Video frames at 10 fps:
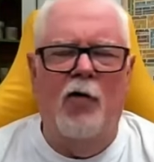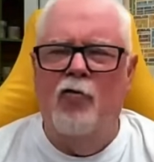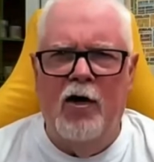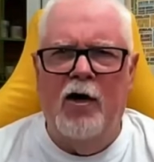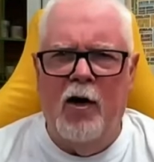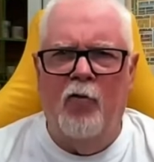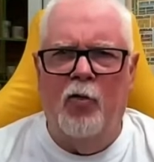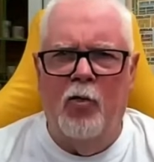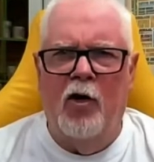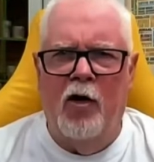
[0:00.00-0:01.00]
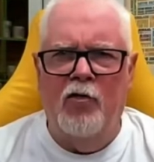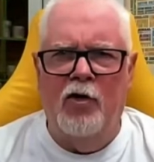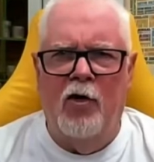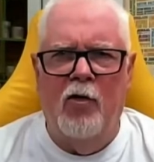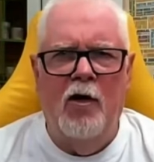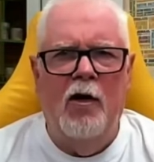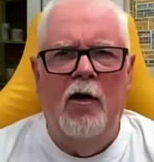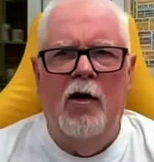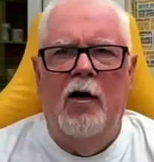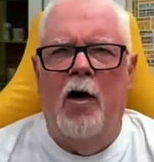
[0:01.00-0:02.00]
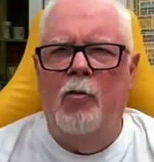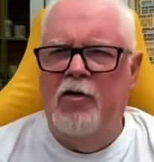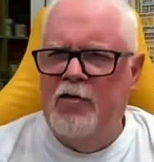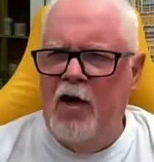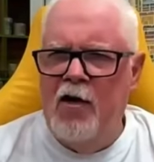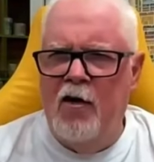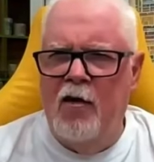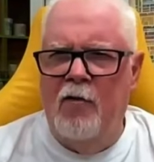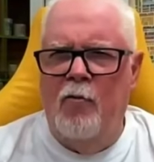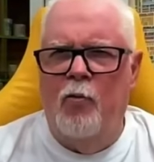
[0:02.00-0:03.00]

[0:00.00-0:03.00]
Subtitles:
a really comfortable lifestyle. I would say that